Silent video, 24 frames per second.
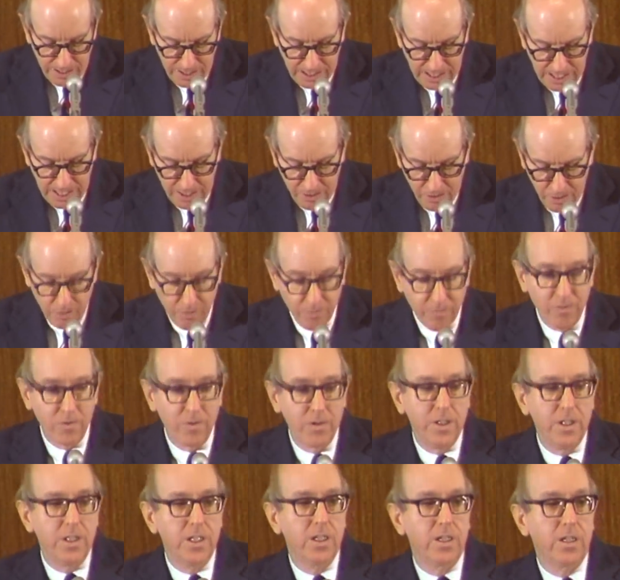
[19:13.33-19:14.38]
get over
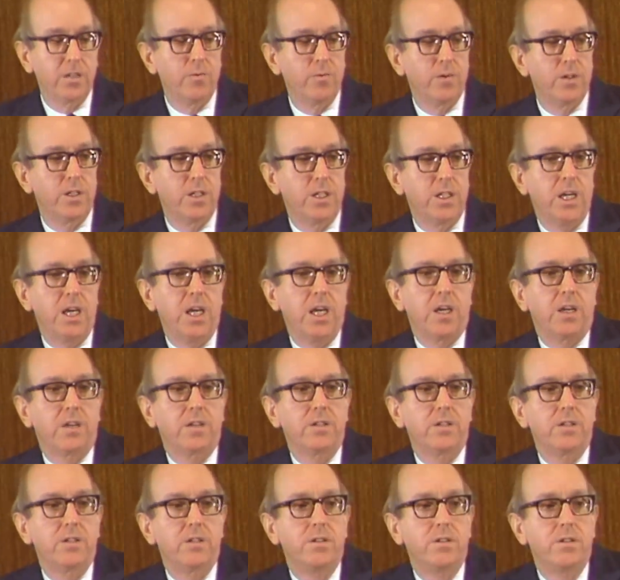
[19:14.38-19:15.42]
in dealing with
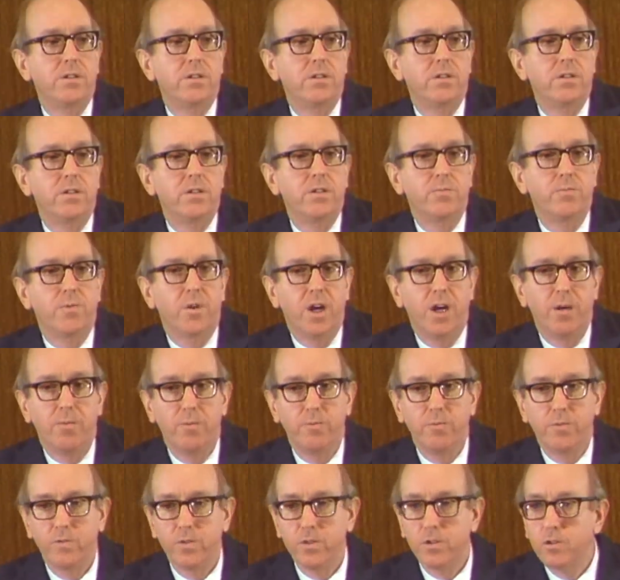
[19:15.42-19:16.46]
texts, this
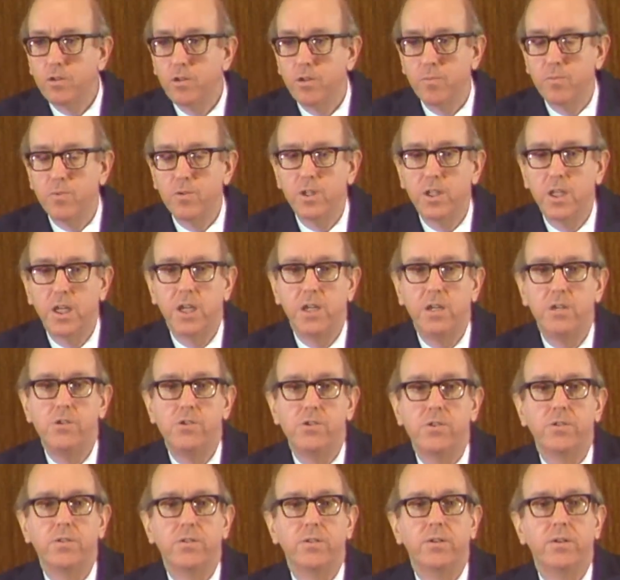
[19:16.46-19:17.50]
problem of
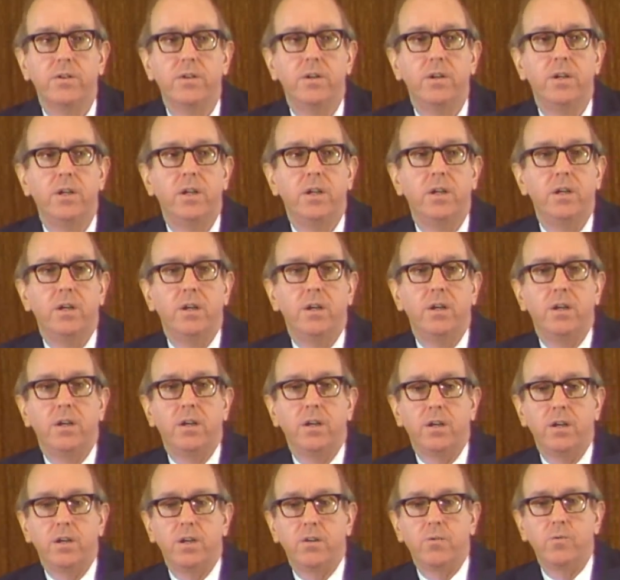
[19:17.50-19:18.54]
interpretation.
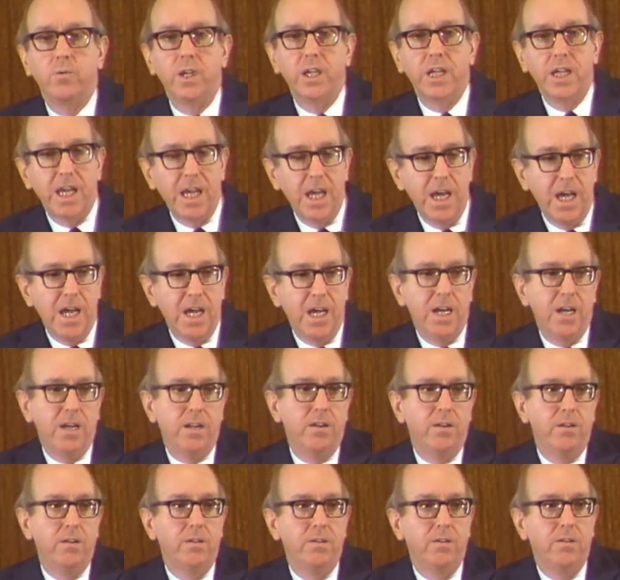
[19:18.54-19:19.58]
We
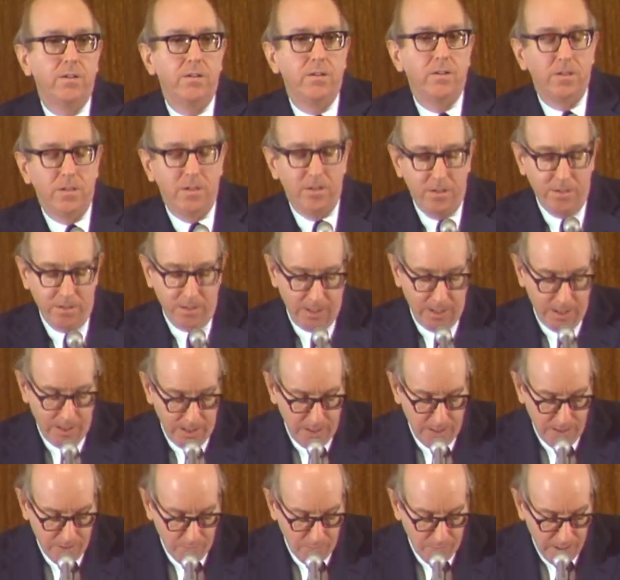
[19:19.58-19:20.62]
can,
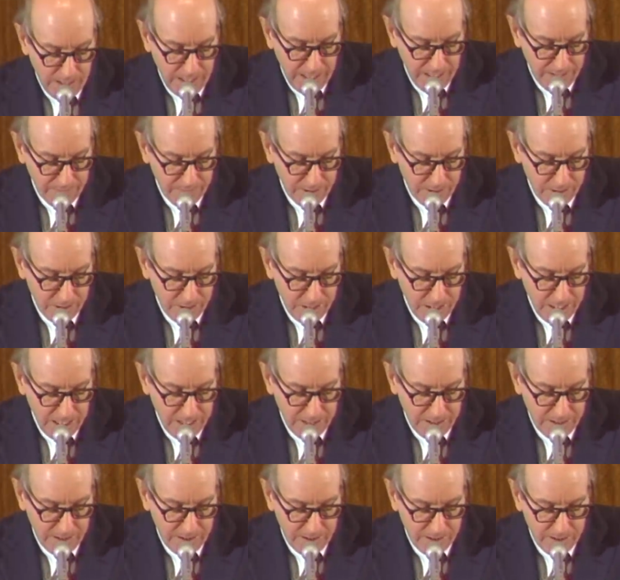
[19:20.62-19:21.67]
in the way I've
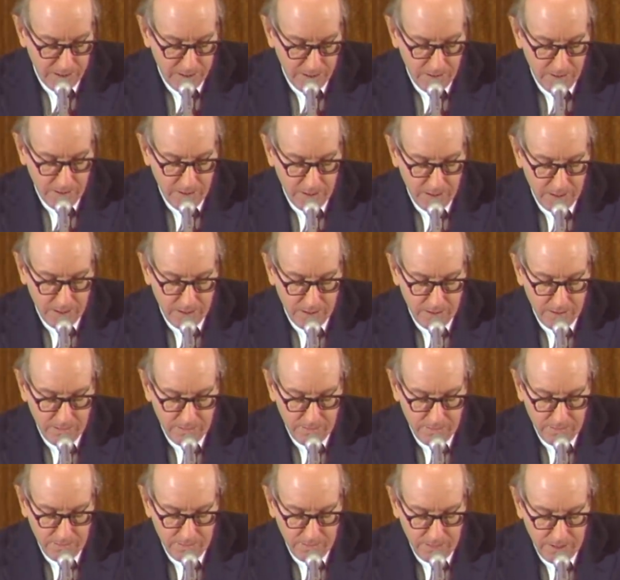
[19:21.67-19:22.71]
suggested,
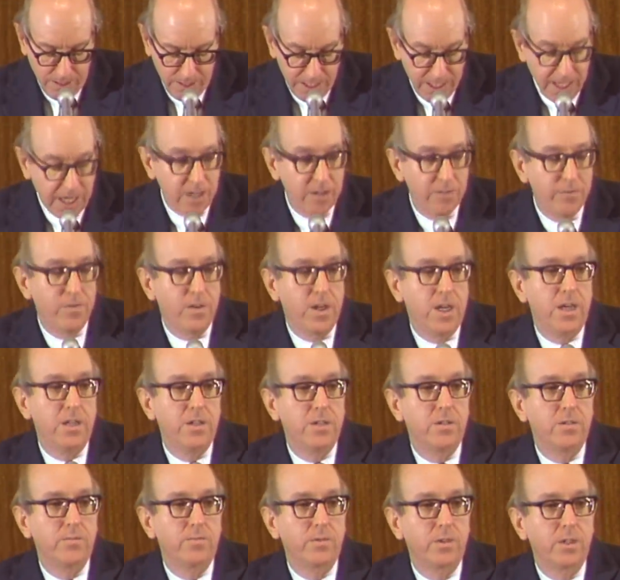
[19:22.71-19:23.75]
identify
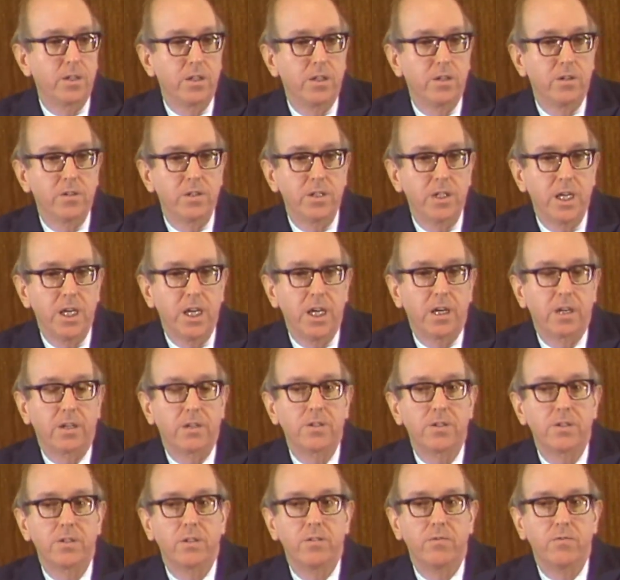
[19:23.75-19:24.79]
some clear
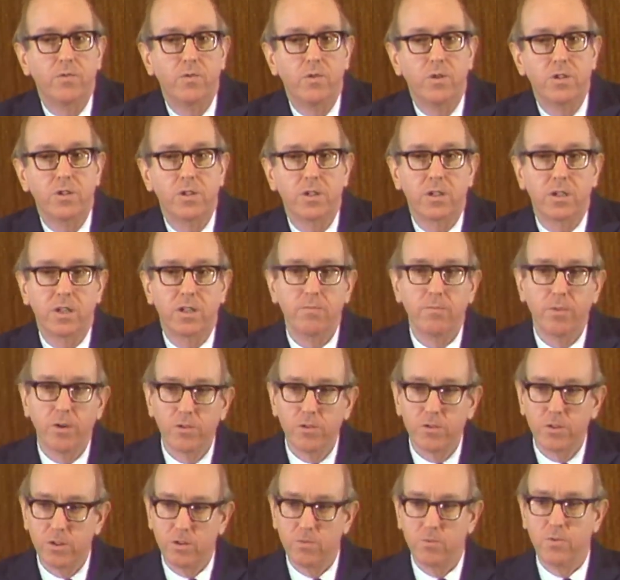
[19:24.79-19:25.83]
texts. Unfortunately,
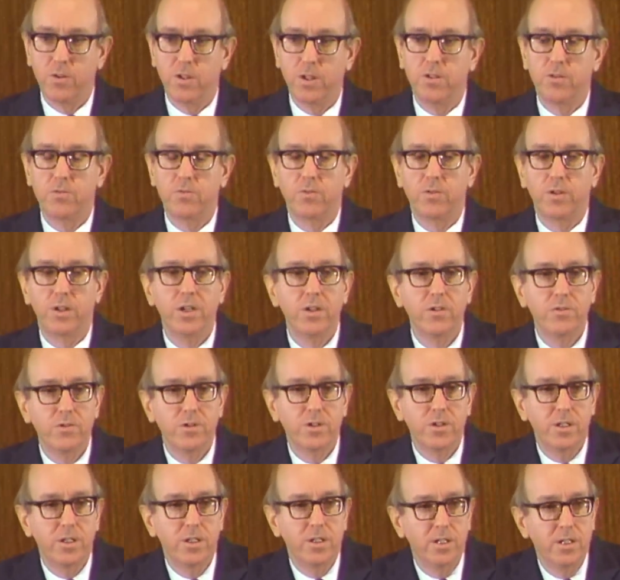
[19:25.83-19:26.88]
most of the ones we're
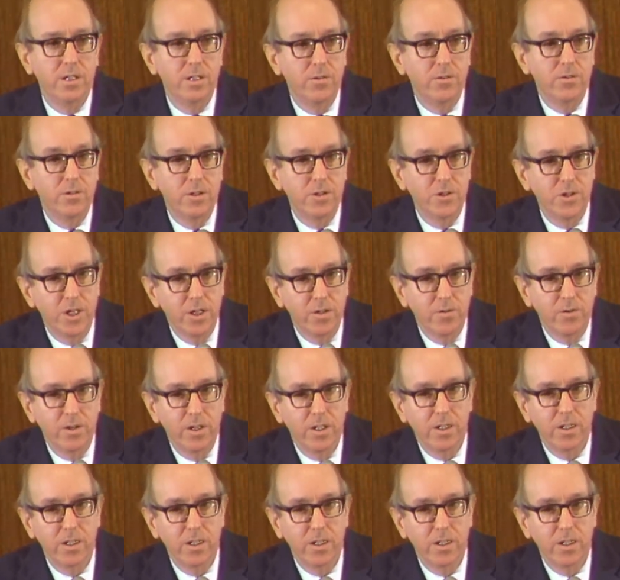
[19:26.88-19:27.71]
interested in or that generate